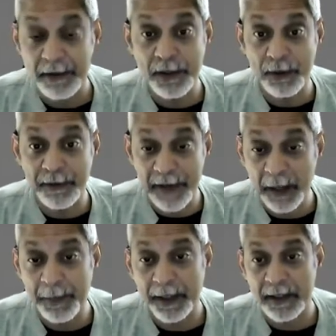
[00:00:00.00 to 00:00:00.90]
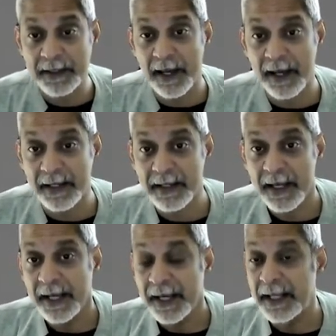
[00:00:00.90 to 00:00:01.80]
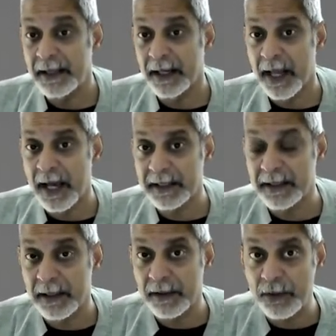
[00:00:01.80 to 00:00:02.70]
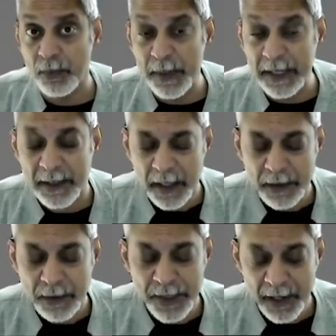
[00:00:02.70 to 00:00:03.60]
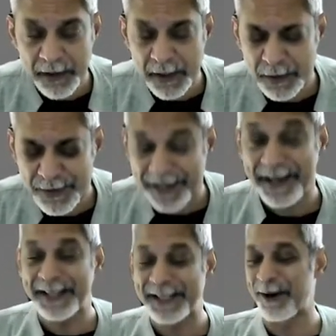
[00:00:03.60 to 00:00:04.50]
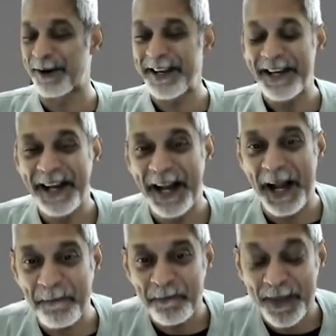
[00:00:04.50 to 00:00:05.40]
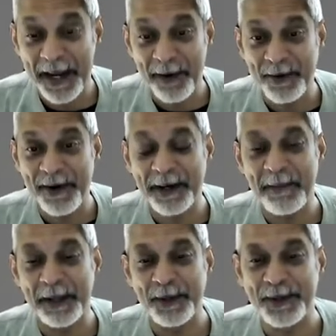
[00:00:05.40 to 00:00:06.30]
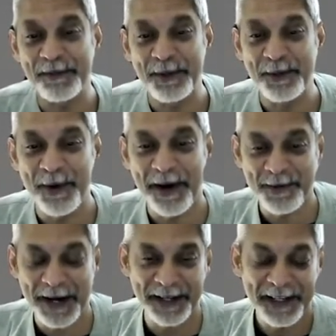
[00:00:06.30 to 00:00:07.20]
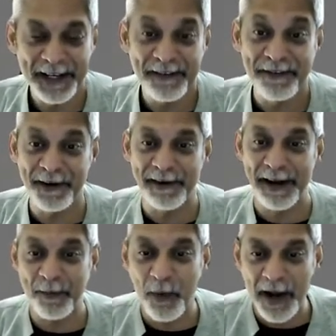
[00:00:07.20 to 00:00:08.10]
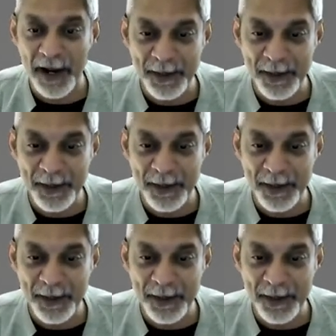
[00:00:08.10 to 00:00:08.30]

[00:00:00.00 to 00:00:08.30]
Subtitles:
neurodevelopmental science in the last two decades. And I would recommend those of you who are trying to figure out why